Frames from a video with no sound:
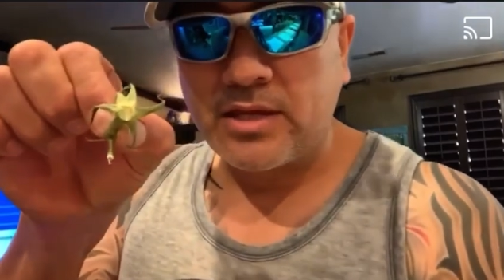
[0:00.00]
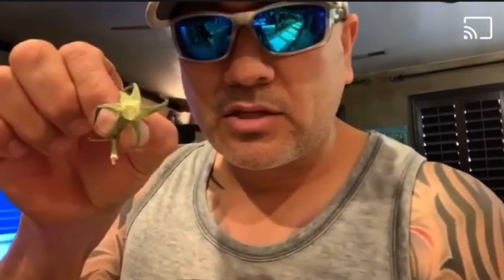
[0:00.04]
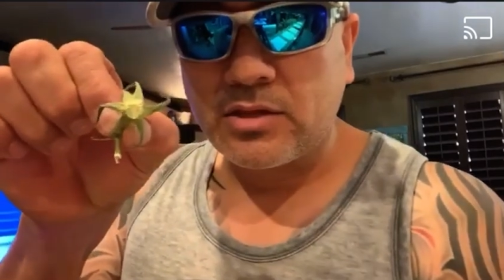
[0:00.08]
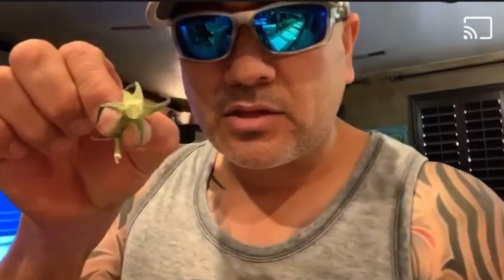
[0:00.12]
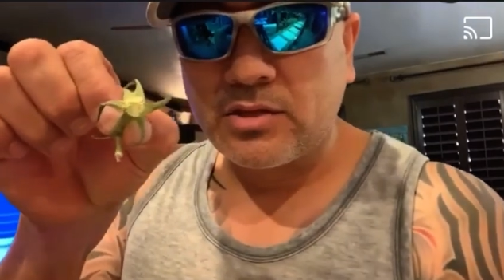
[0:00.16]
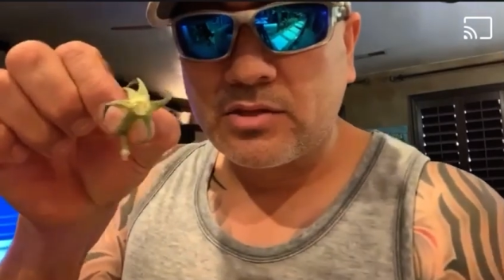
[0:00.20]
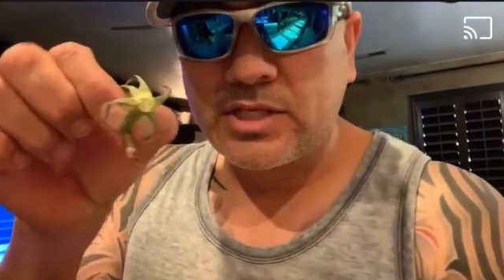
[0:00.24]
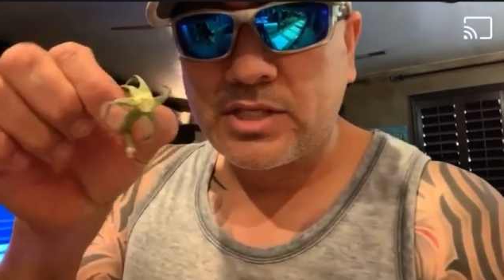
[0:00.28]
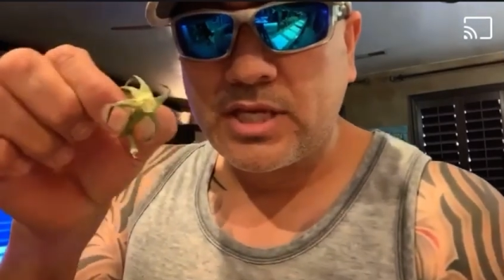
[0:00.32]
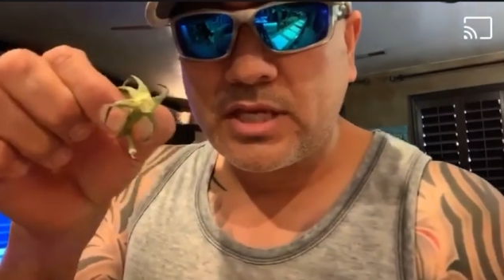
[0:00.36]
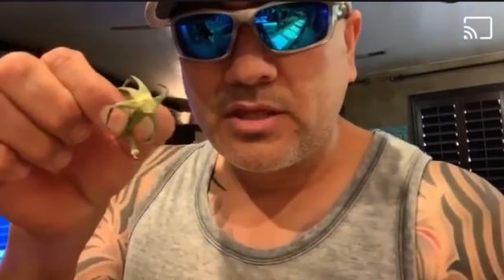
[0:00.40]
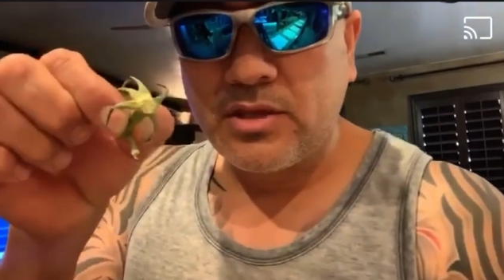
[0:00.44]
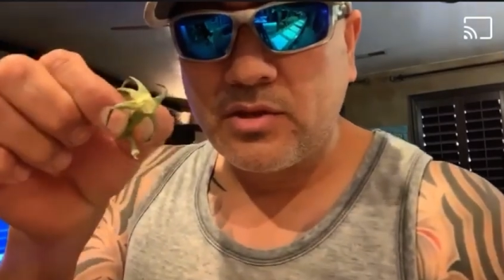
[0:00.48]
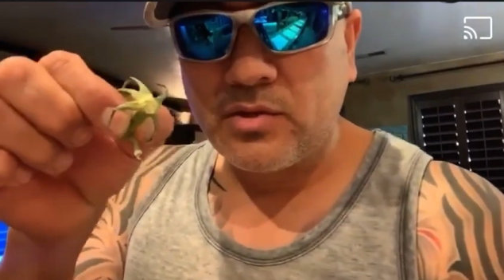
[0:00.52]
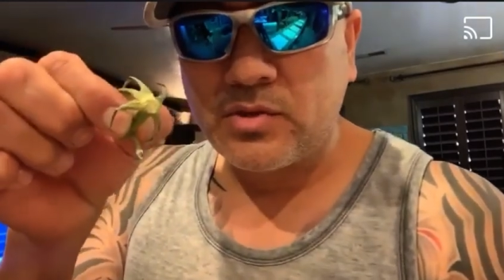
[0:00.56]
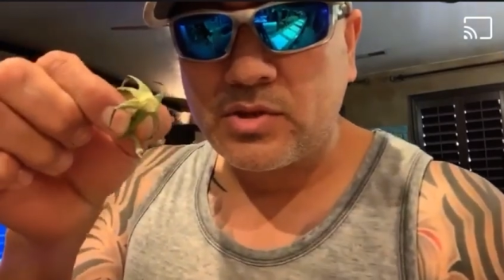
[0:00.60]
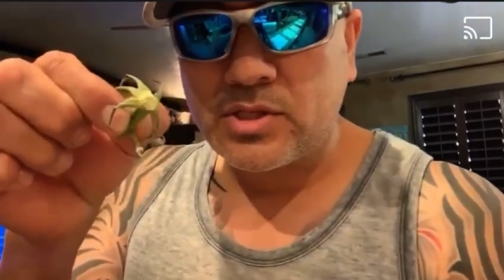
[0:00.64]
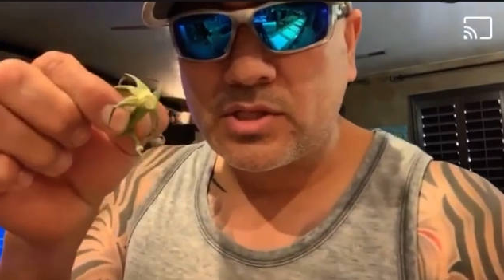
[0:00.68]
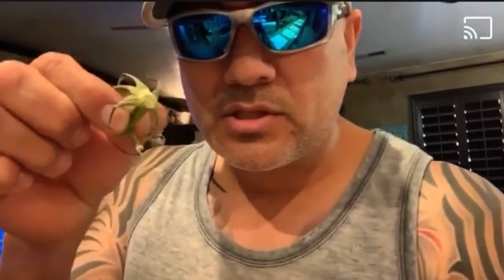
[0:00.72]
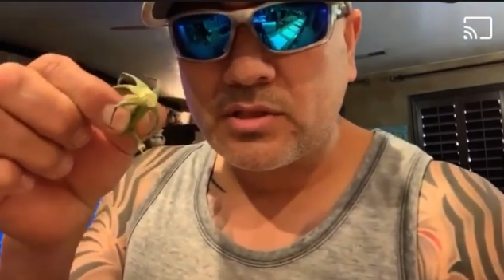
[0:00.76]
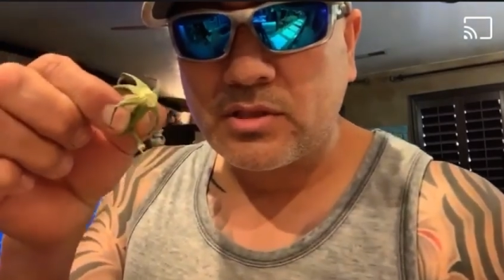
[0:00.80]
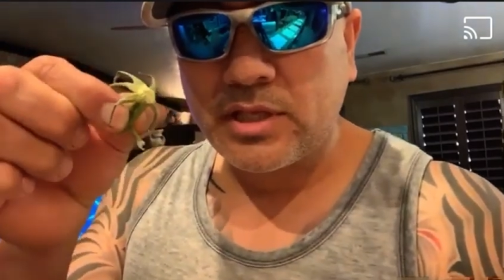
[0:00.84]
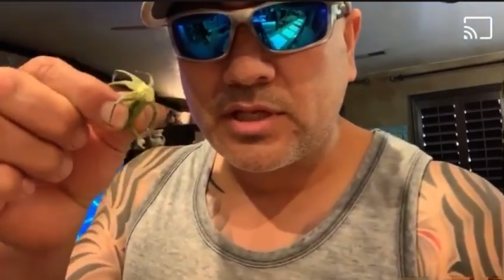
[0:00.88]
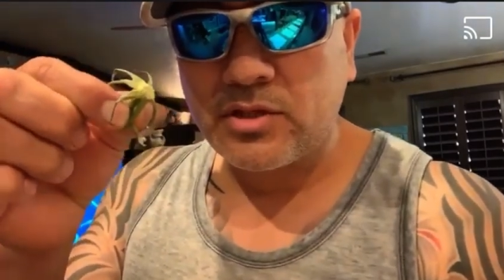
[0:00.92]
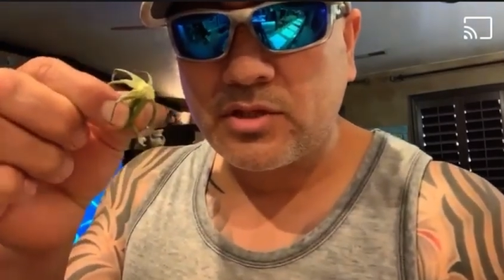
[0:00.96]
You see
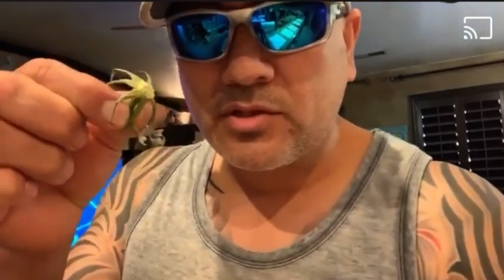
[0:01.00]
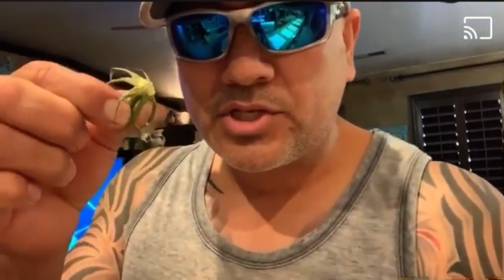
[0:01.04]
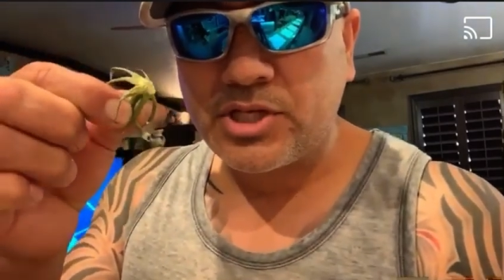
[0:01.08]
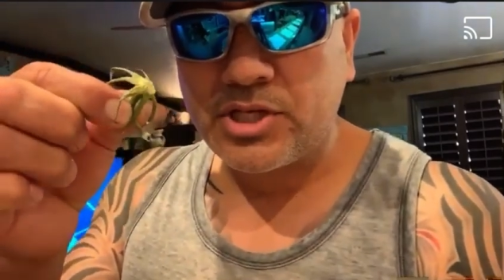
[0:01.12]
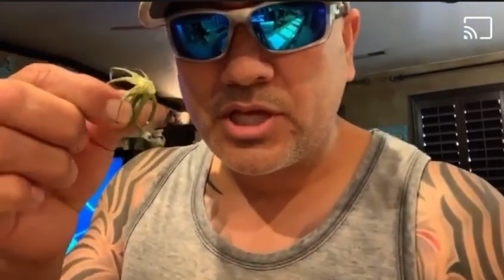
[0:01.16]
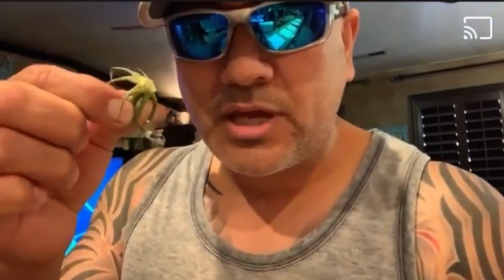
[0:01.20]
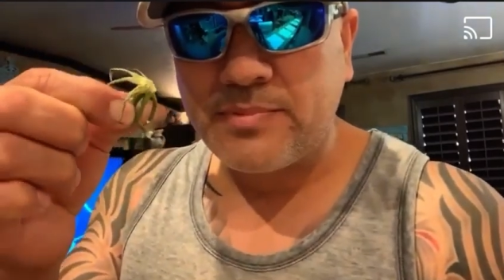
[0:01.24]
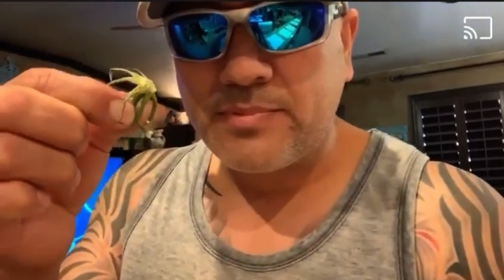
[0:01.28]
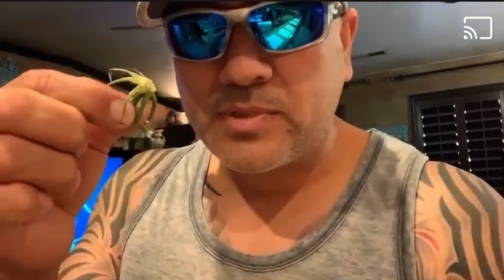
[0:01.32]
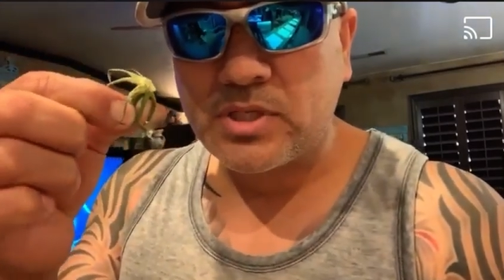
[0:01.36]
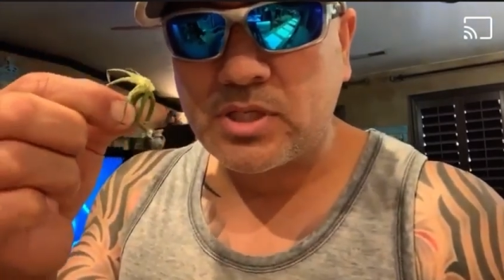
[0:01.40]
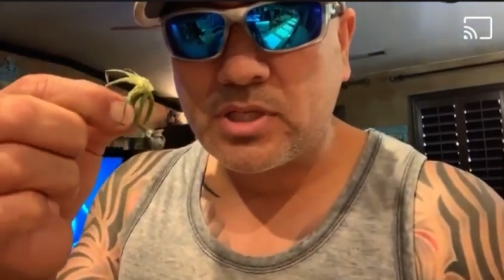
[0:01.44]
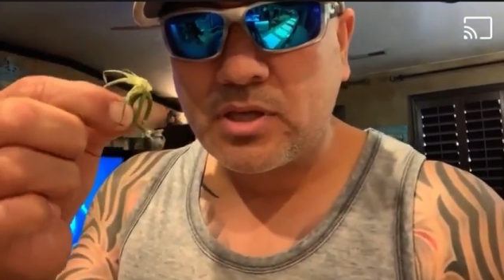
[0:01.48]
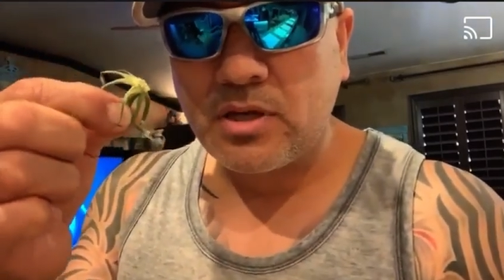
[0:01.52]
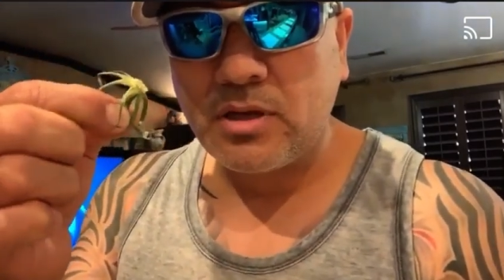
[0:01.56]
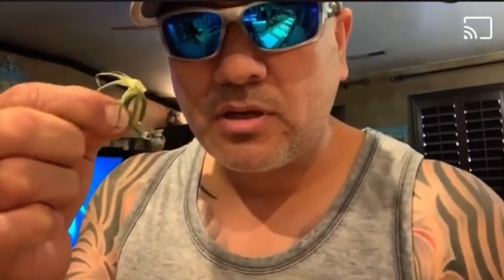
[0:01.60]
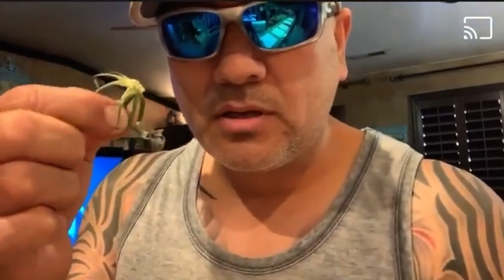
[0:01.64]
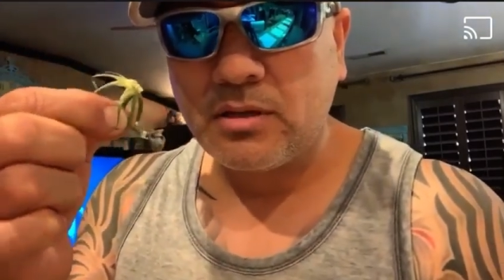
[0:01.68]
those little tips?